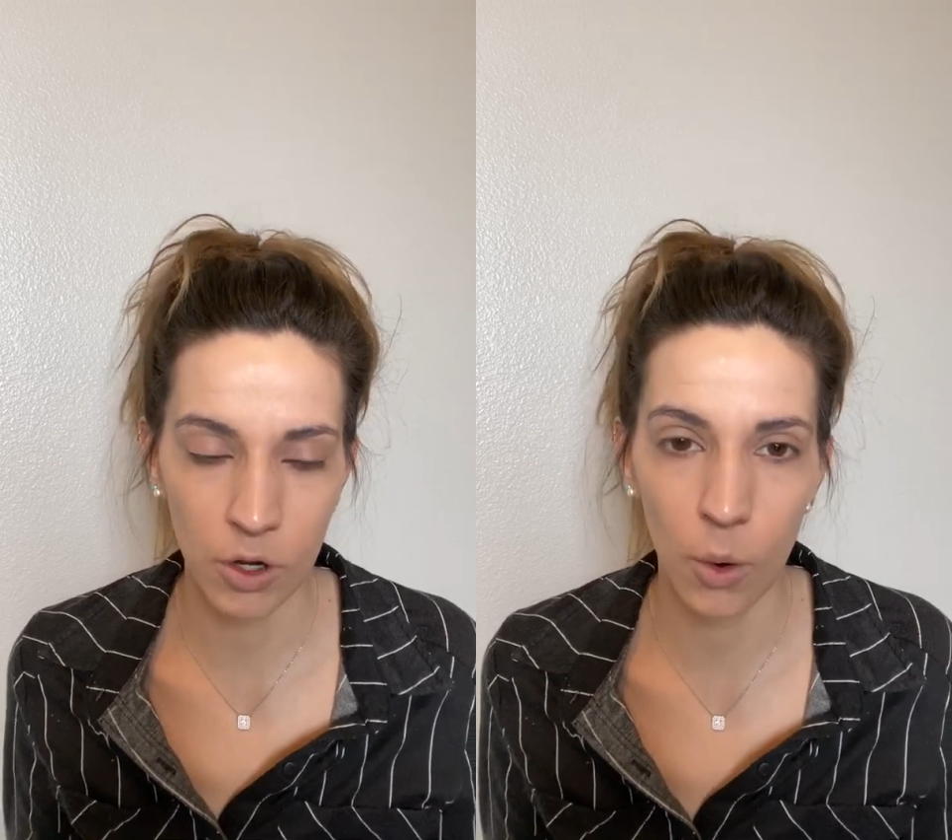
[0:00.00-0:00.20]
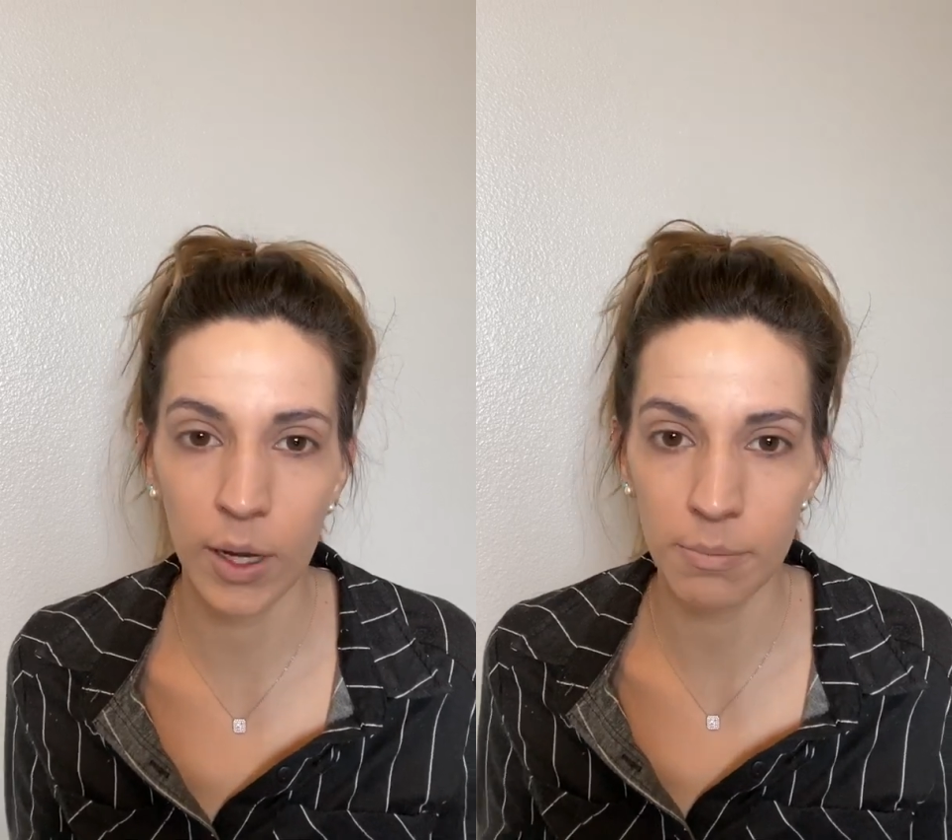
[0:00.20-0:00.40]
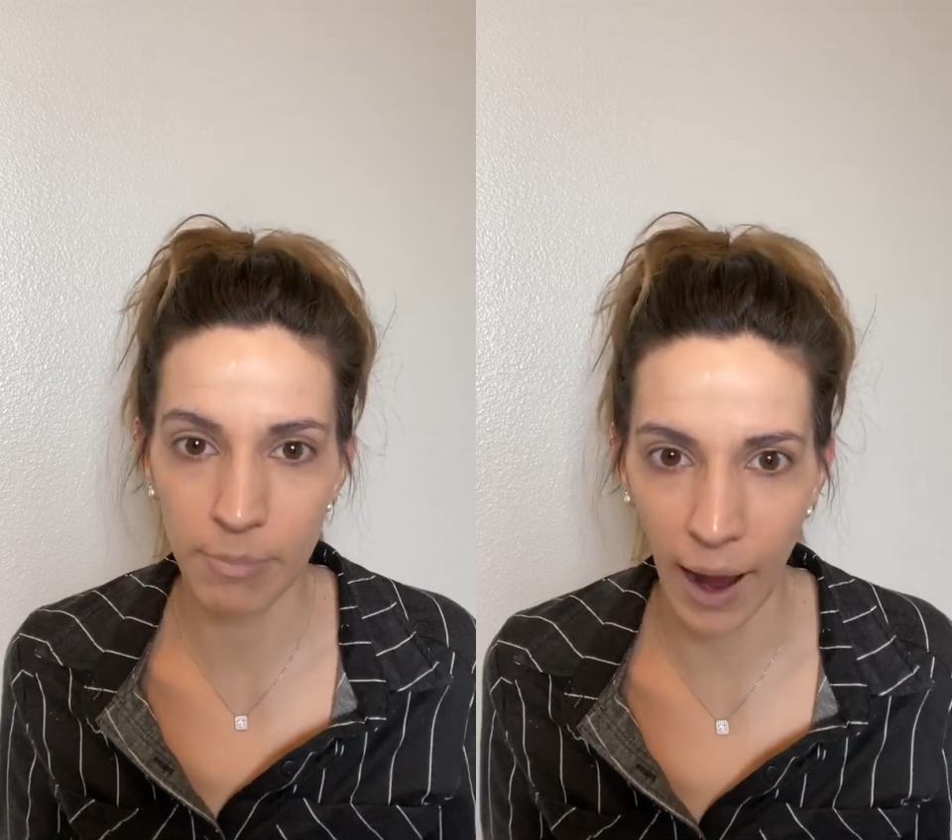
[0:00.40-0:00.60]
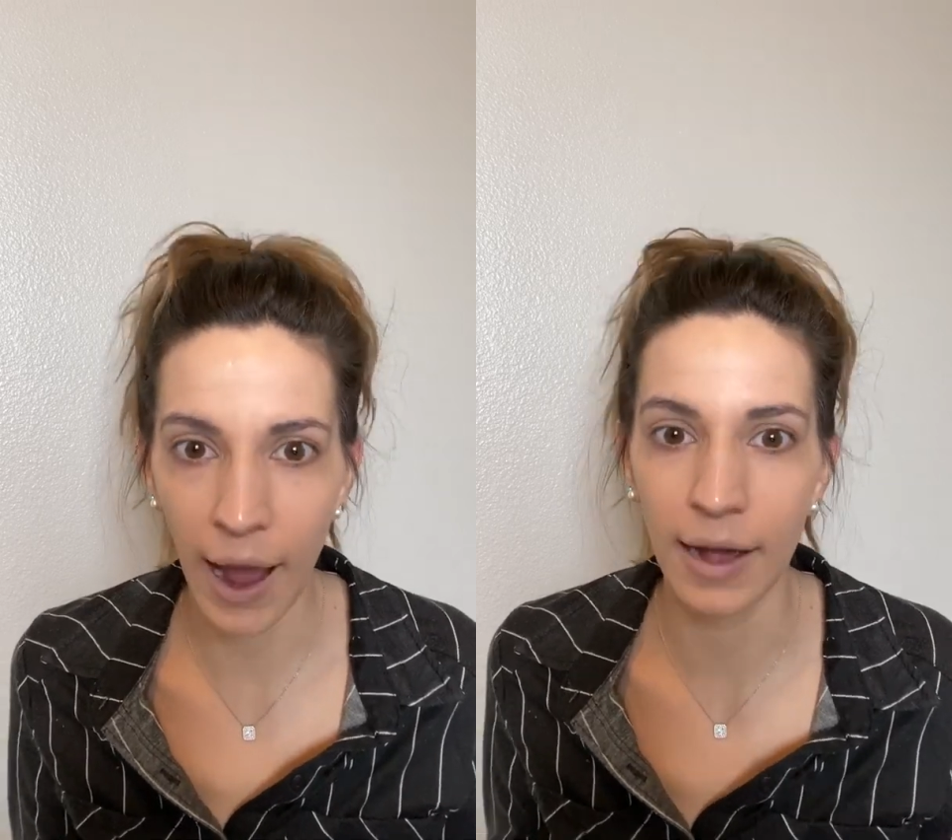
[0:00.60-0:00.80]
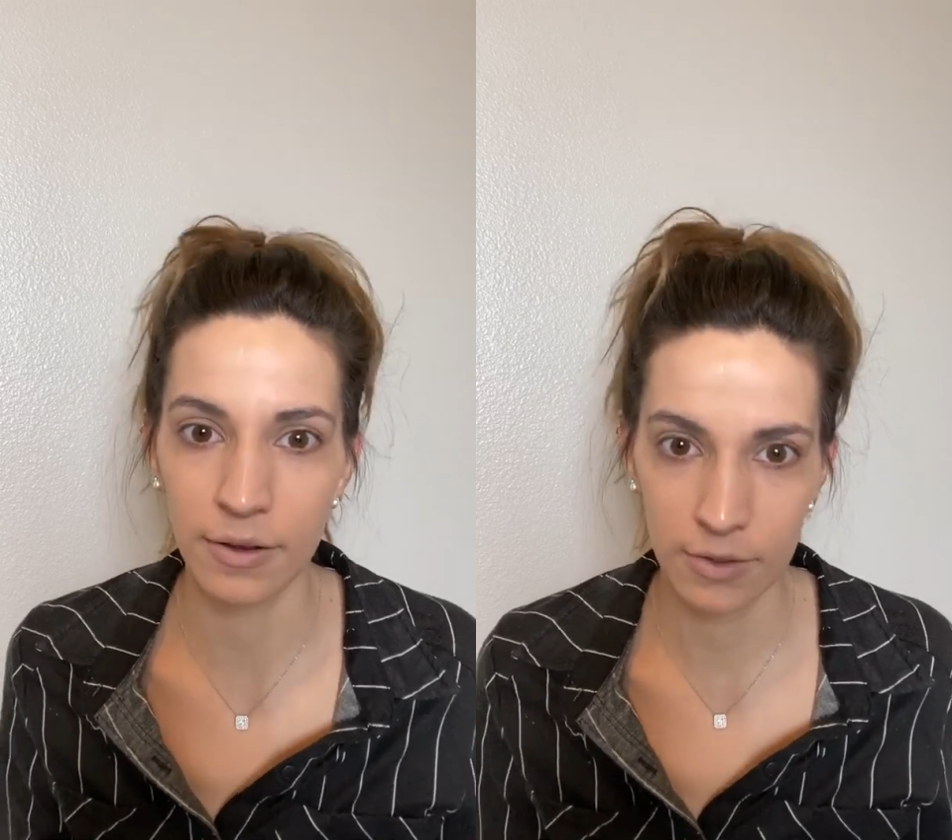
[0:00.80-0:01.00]
going
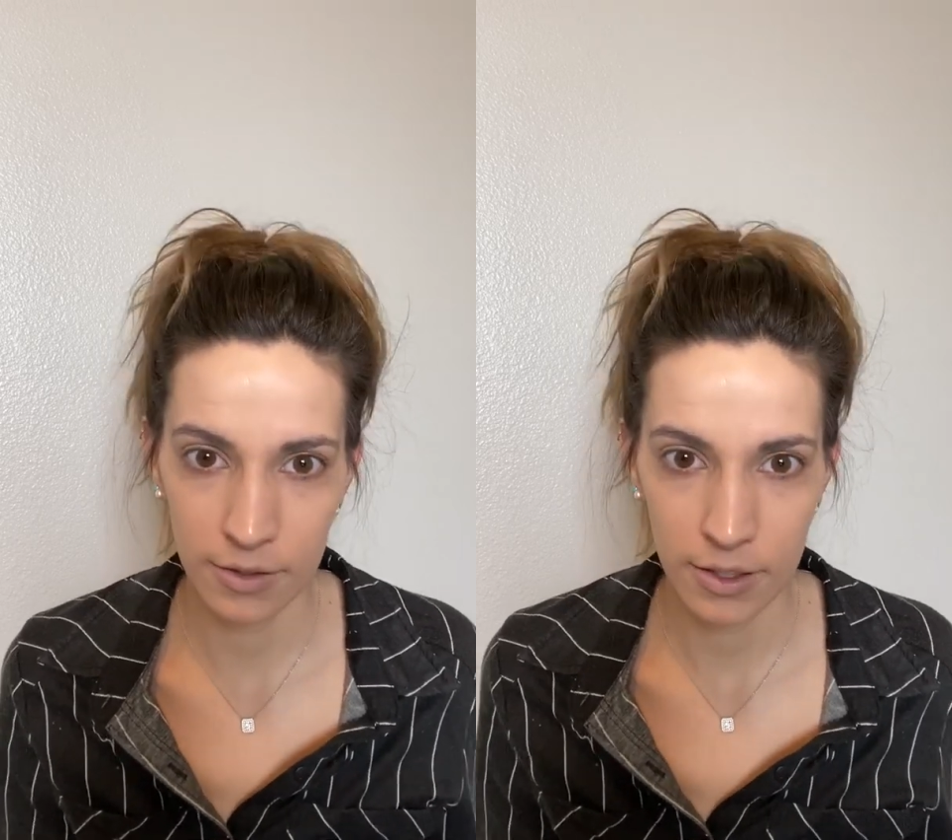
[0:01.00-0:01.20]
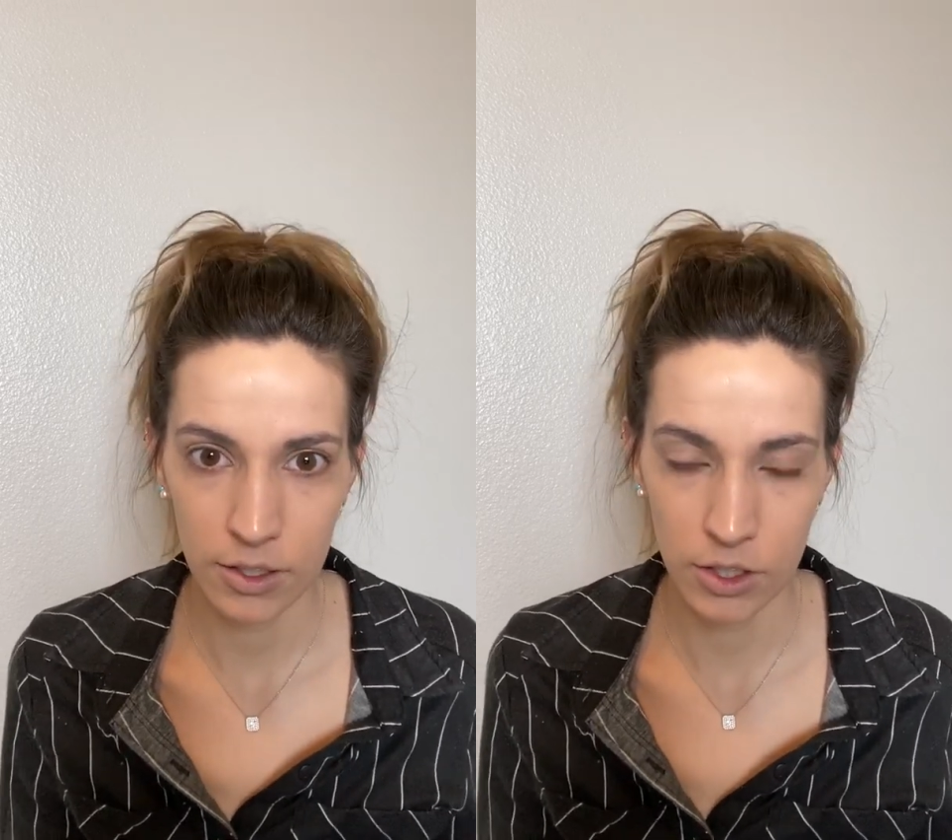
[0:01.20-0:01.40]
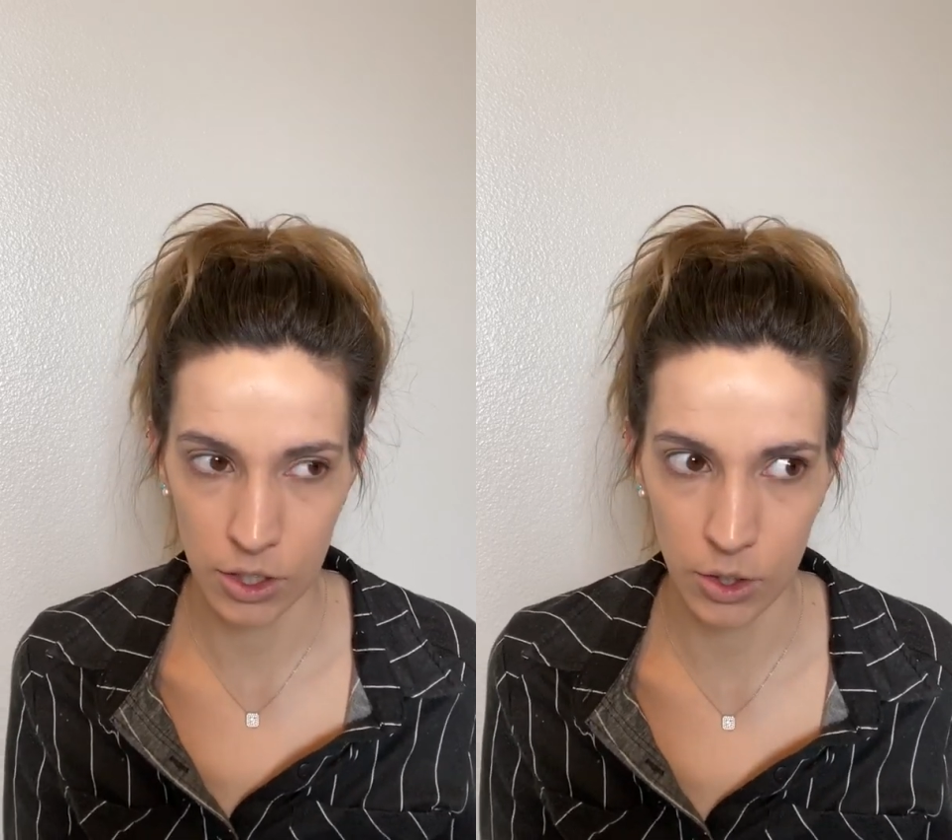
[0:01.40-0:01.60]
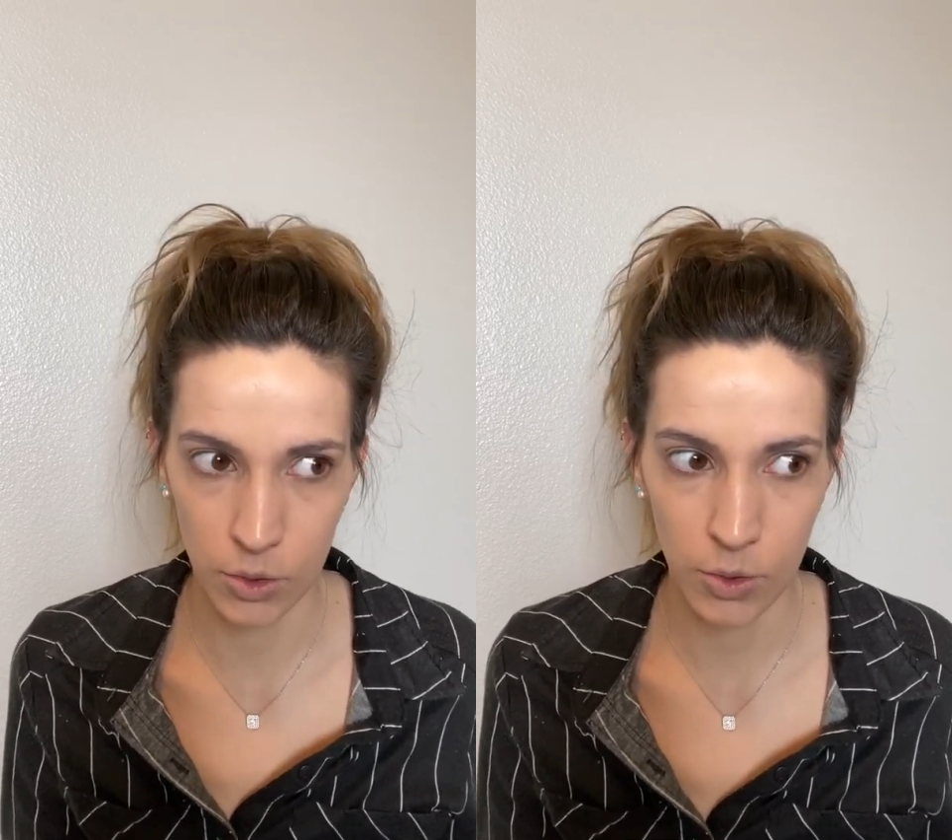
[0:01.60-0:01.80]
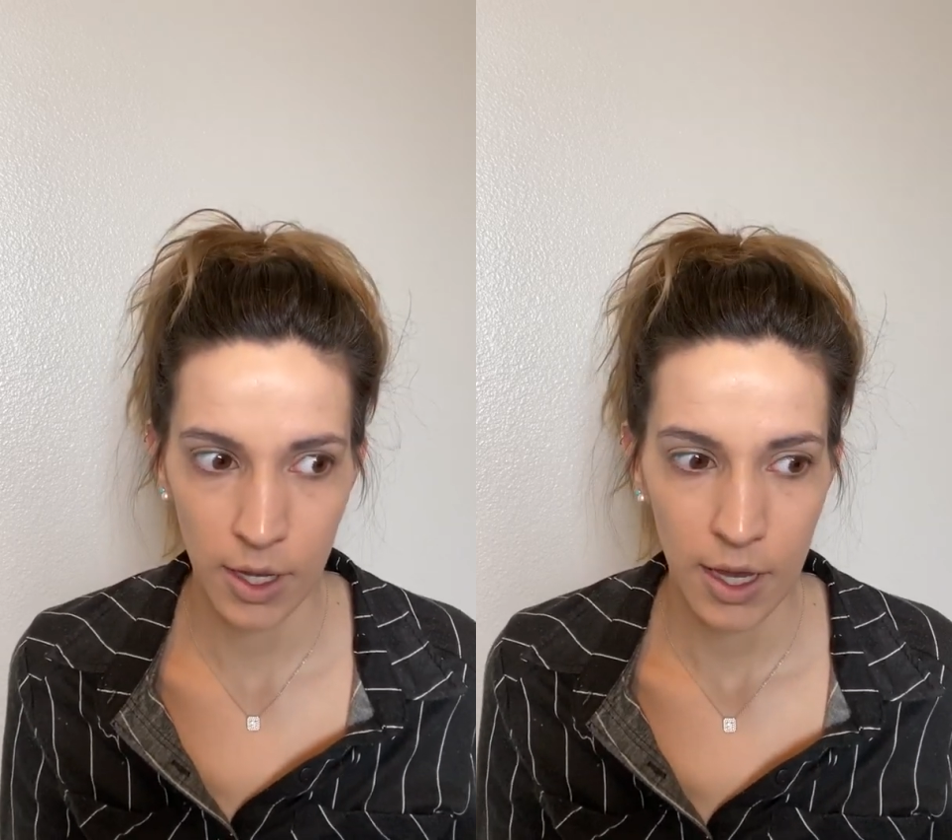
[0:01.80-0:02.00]
back
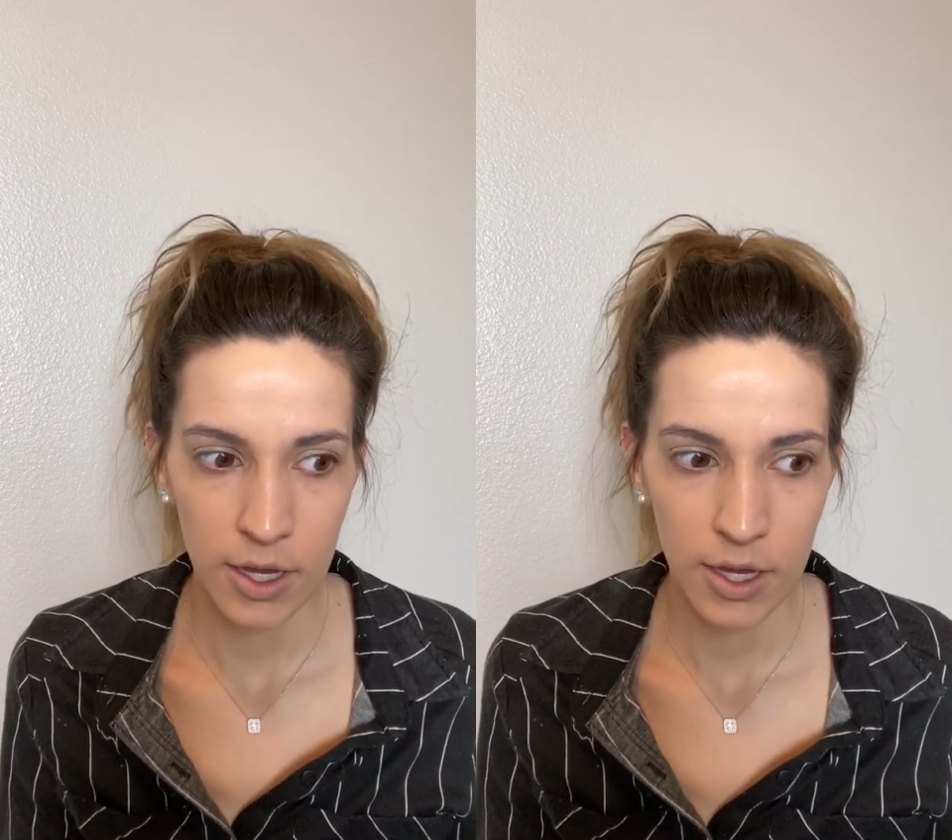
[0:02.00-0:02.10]
to.